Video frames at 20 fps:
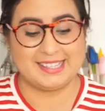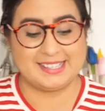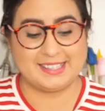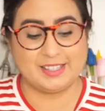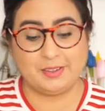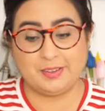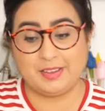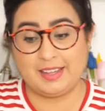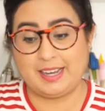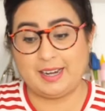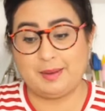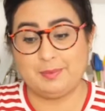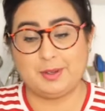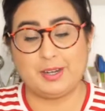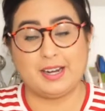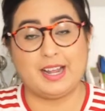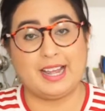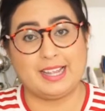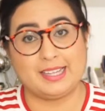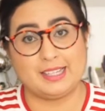So then I'm
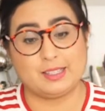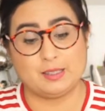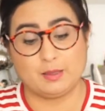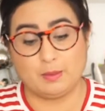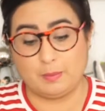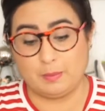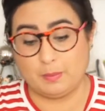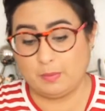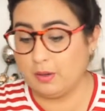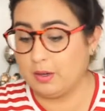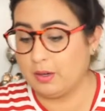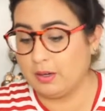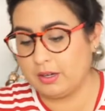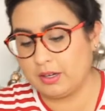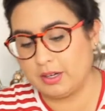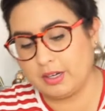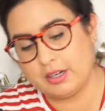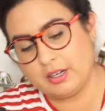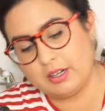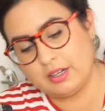gonna add some
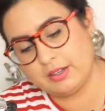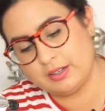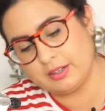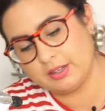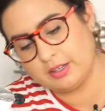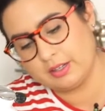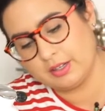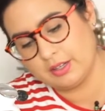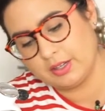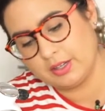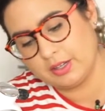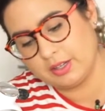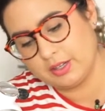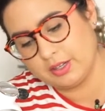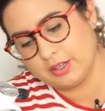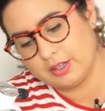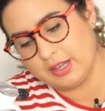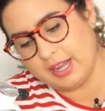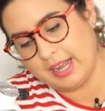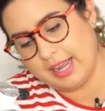more
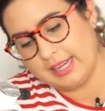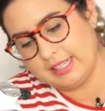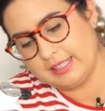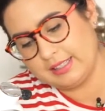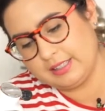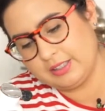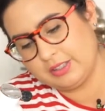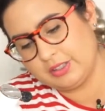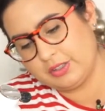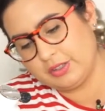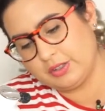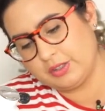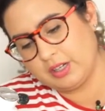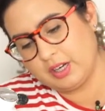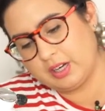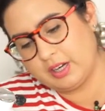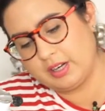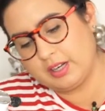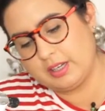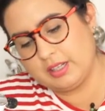icing
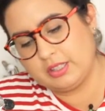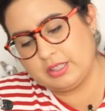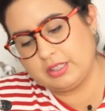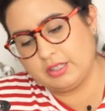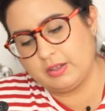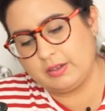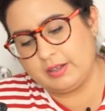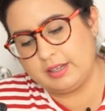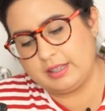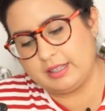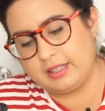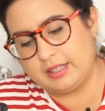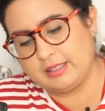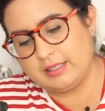sugar, so in the